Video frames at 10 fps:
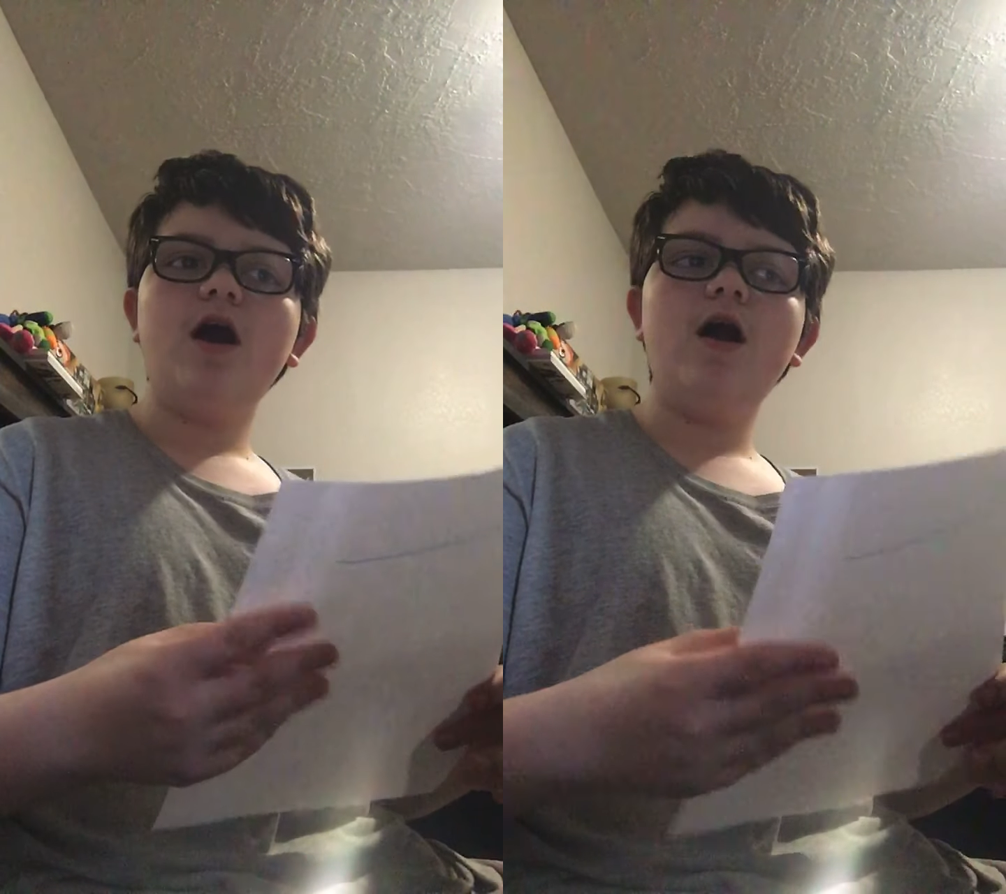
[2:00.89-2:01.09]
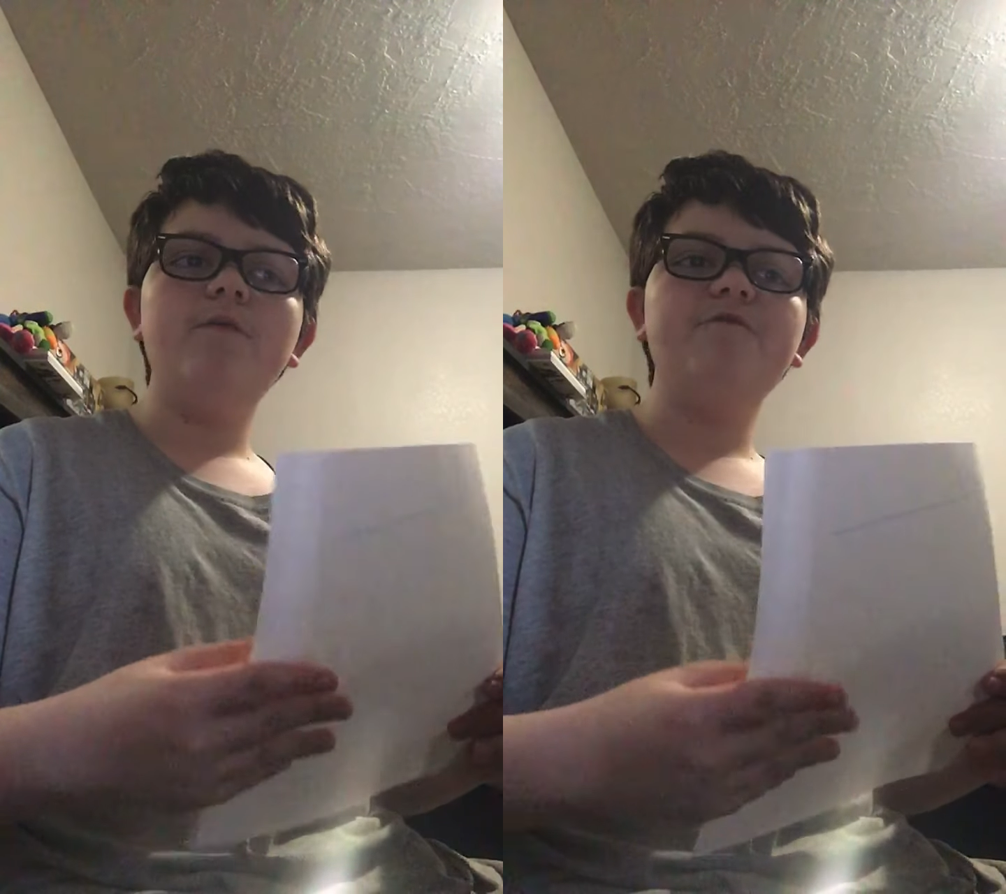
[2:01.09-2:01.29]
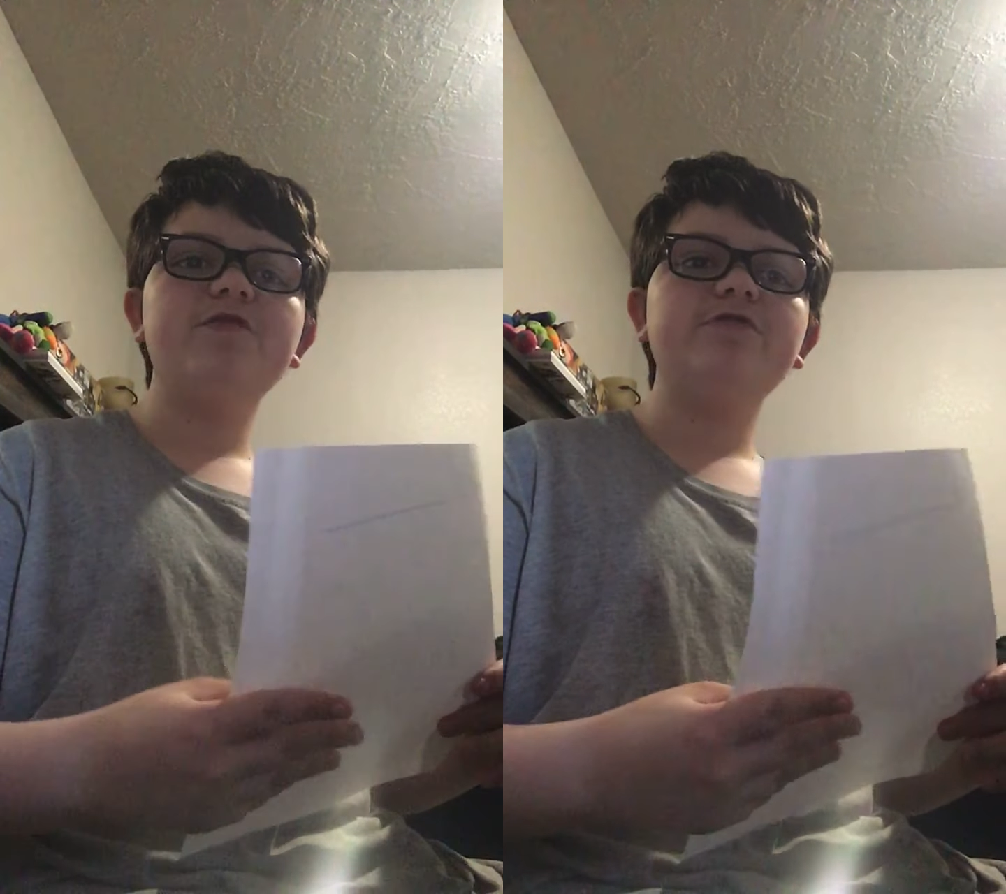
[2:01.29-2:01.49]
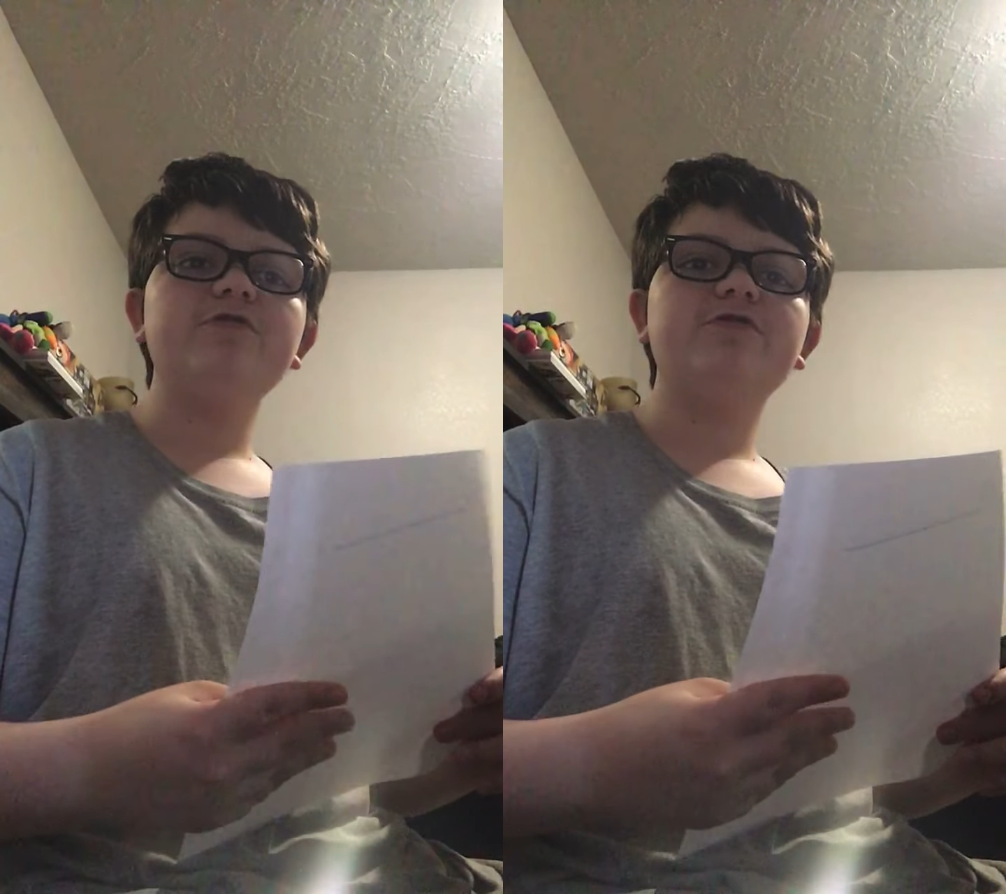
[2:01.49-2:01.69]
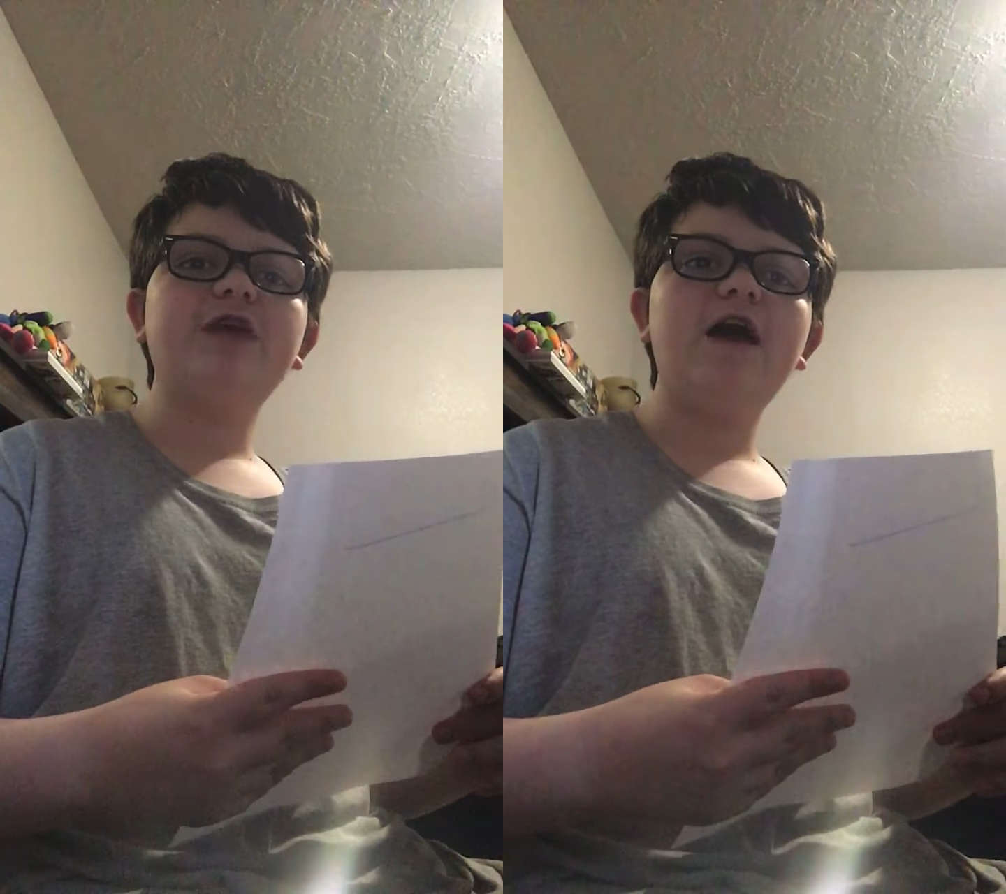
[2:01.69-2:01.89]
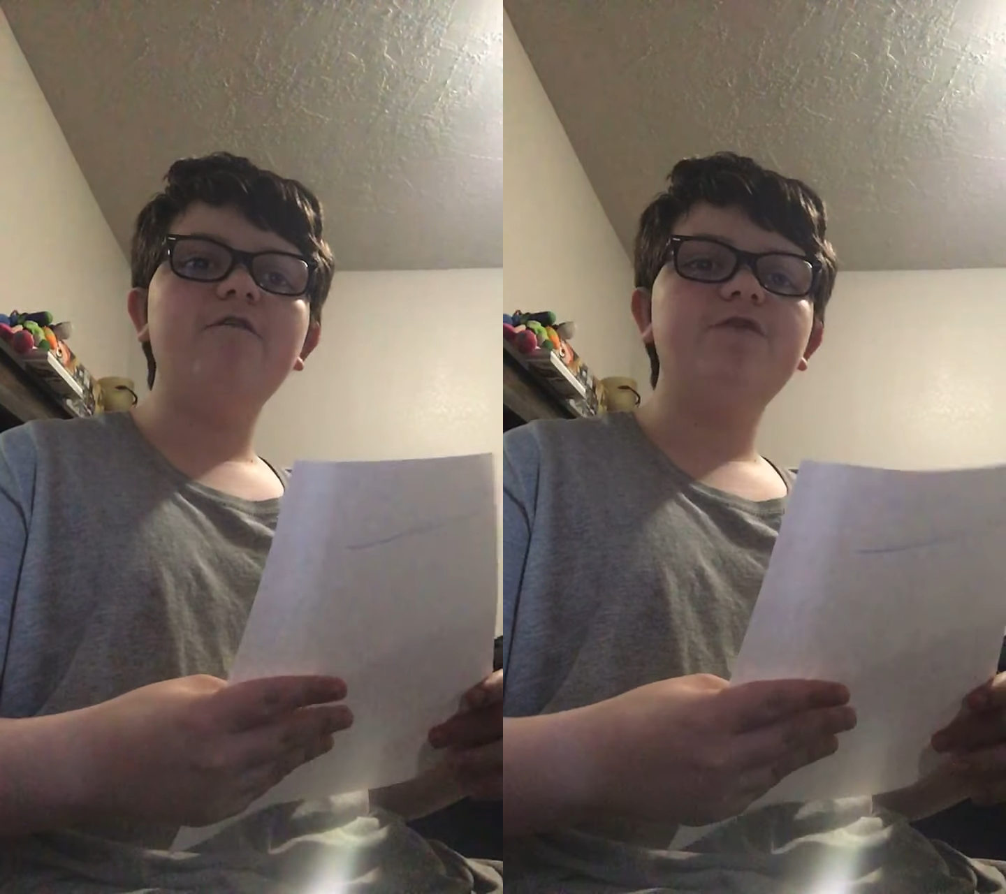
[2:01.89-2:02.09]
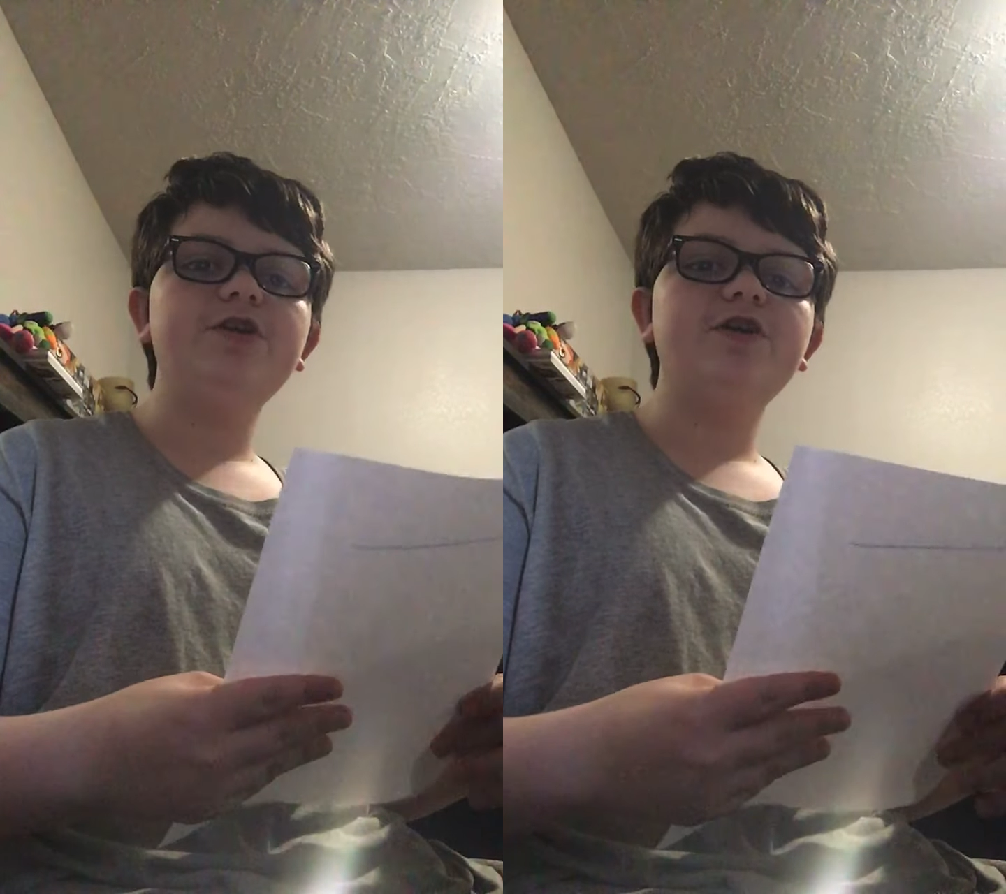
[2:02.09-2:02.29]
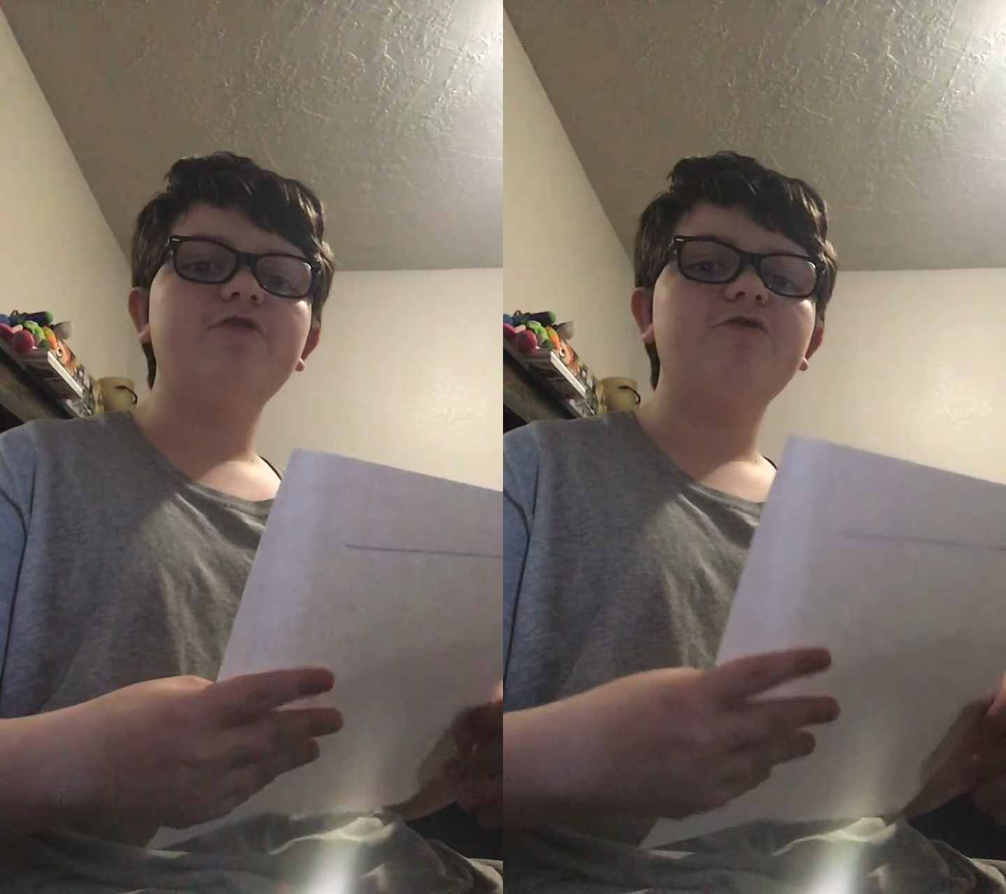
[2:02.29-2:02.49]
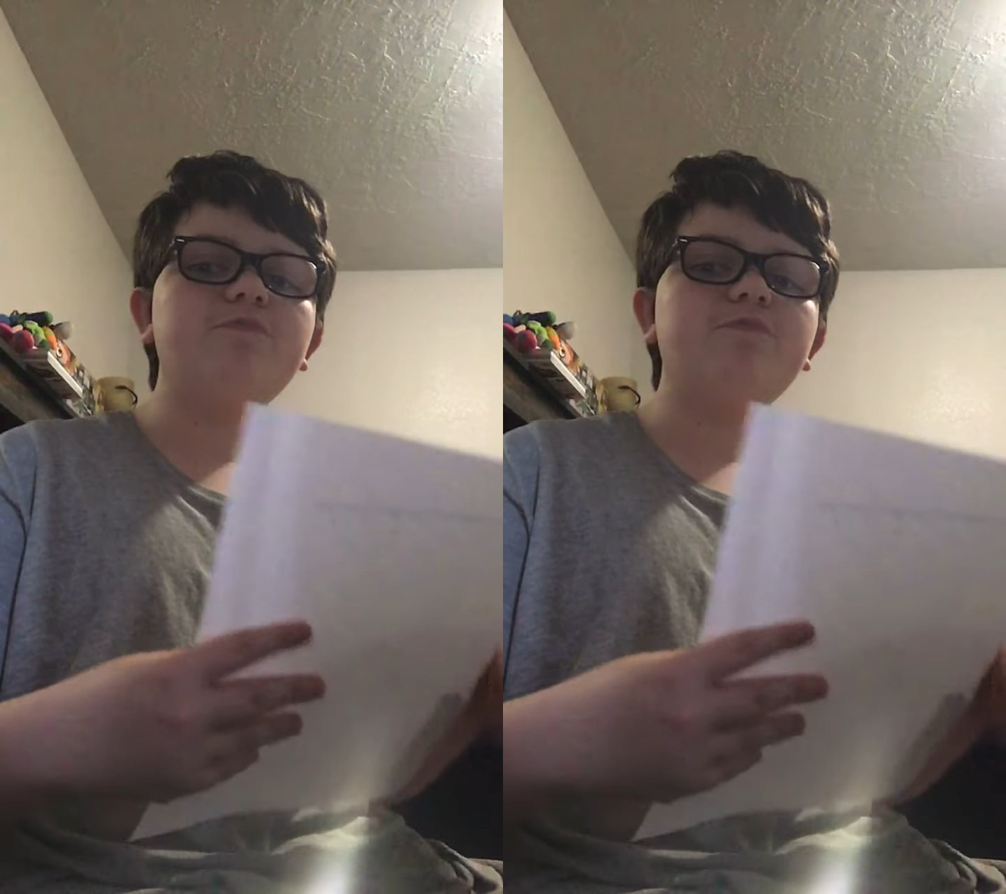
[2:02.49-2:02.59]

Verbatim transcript: um, visitors town videos?